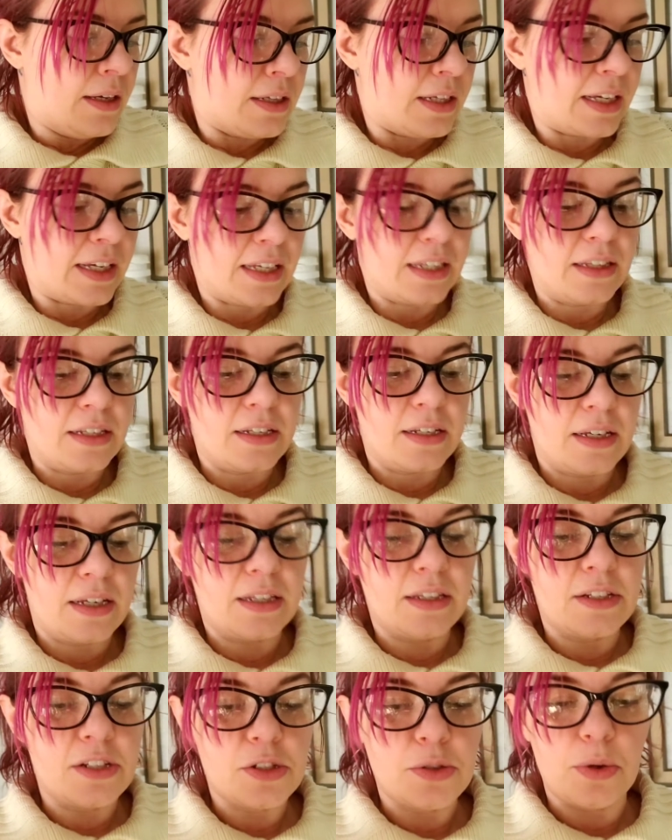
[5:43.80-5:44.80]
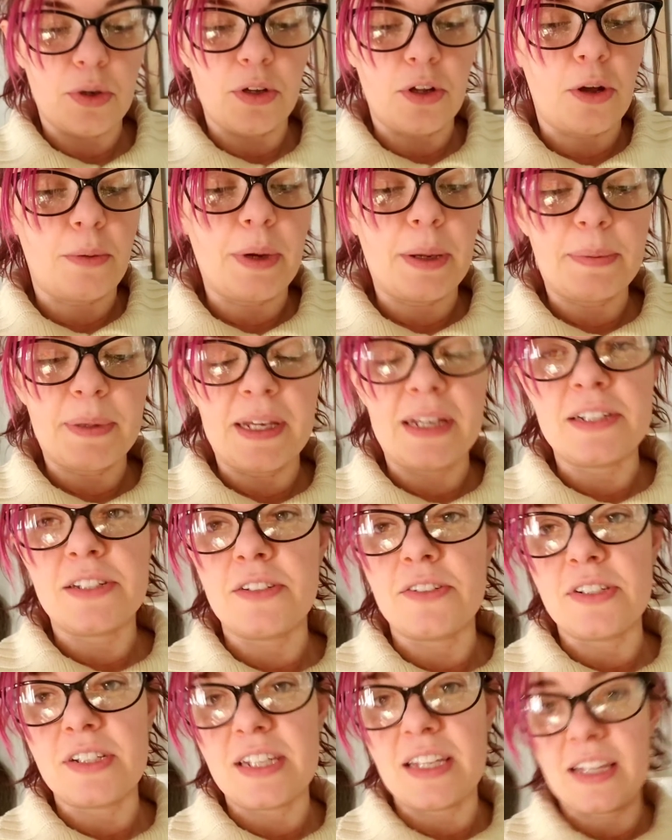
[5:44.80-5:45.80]
like in the soil on my plants.
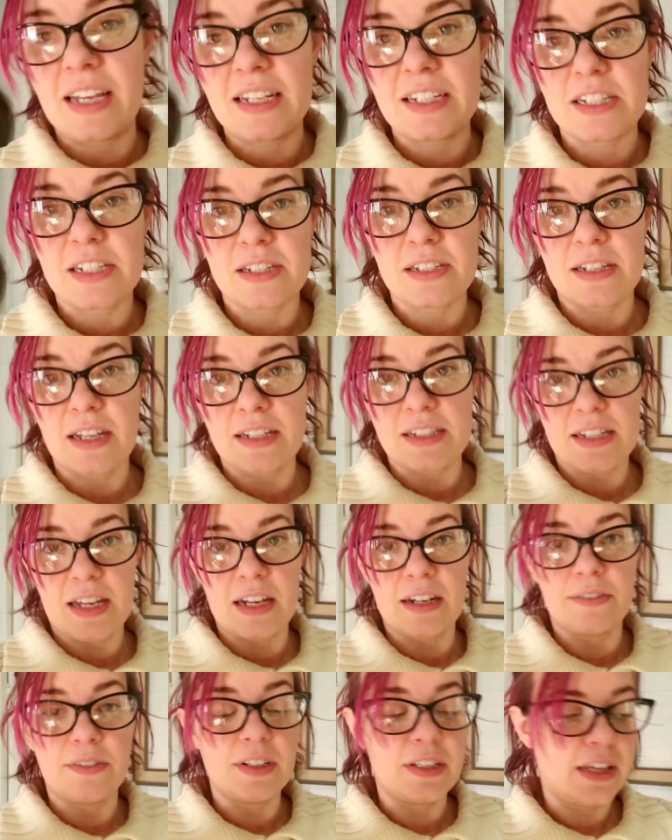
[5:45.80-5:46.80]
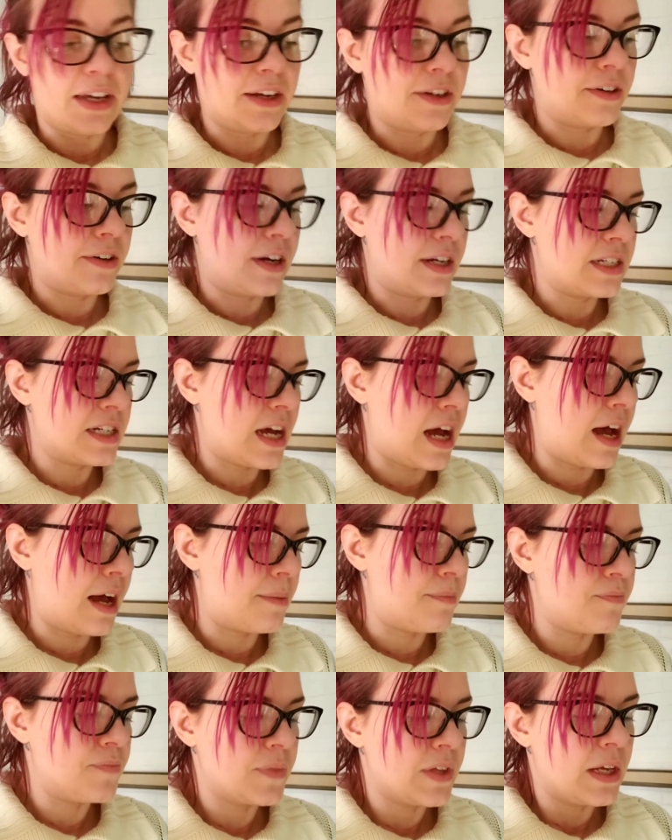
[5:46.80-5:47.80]
You'll see that's kind of a layer on
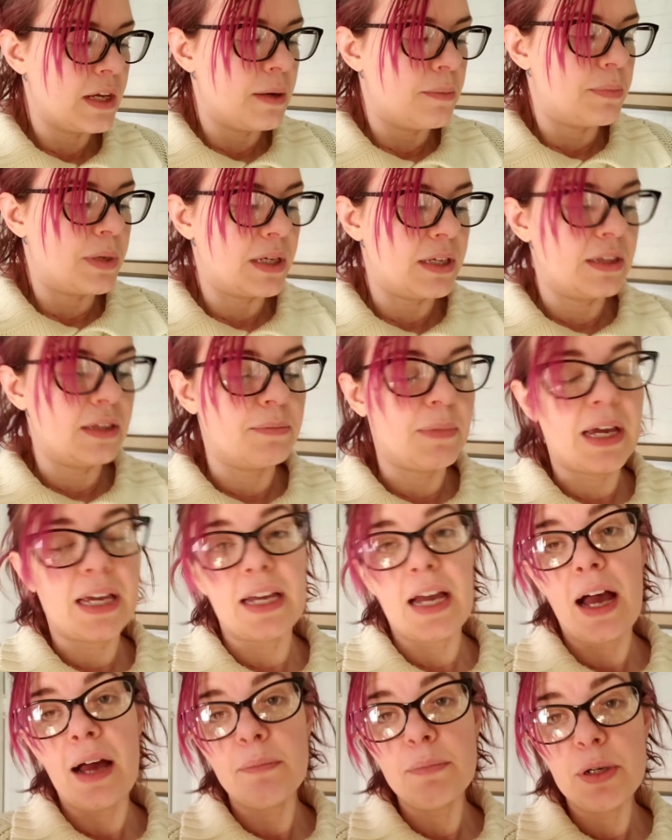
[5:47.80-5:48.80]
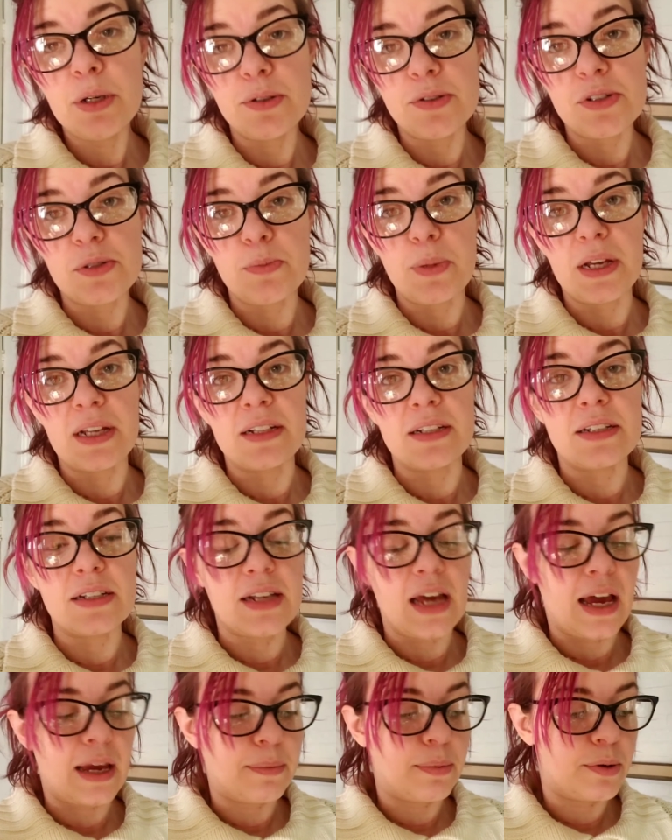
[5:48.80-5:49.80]
top. But in my compost bins,
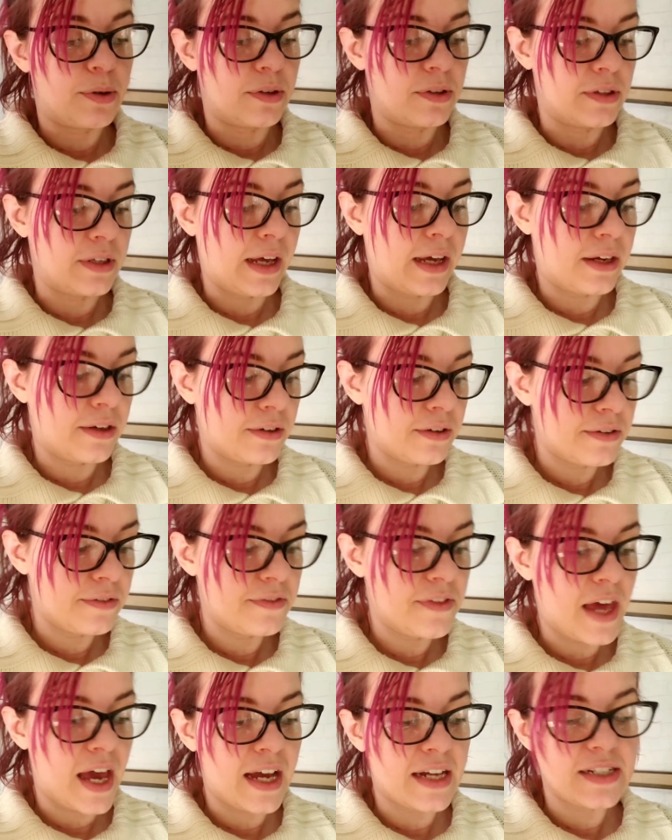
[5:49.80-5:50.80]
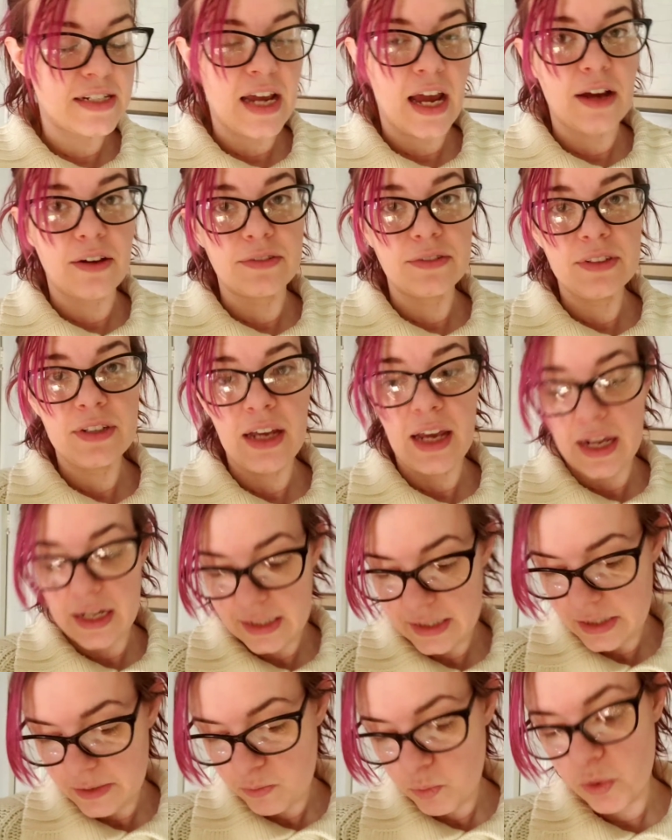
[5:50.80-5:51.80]
I put a layer of that down, and
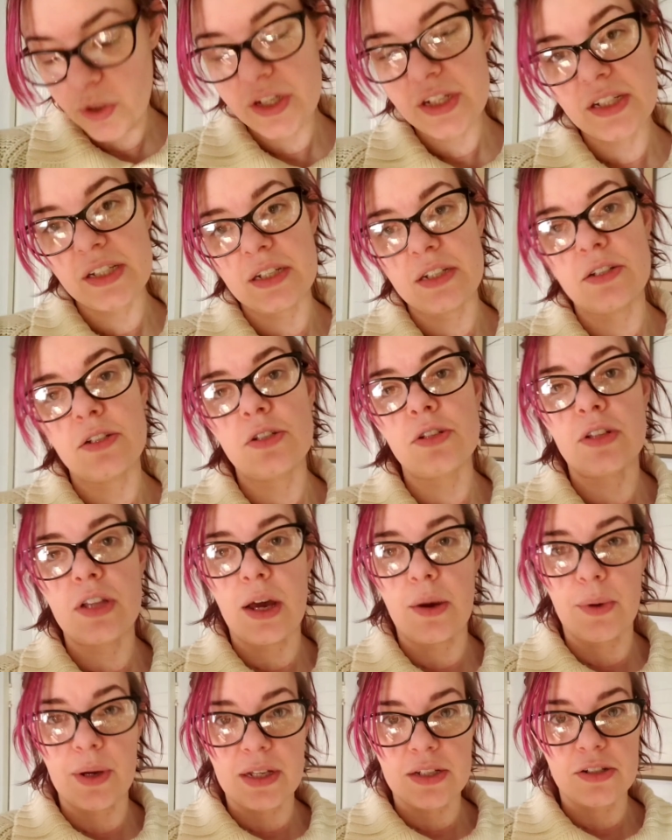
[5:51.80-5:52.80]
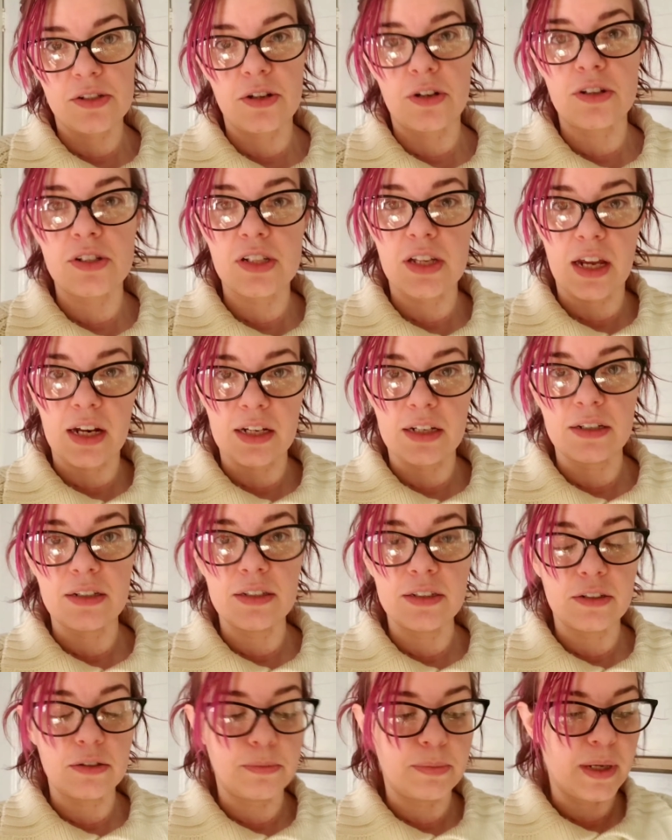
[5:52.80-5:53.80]
it's moistened, so that way it starts getting a
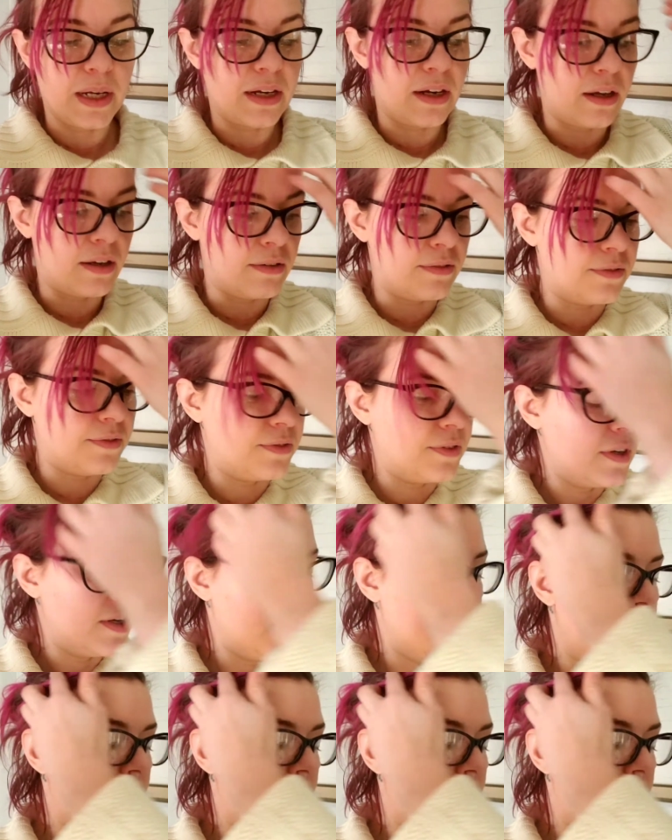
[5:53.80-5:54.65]
little bit of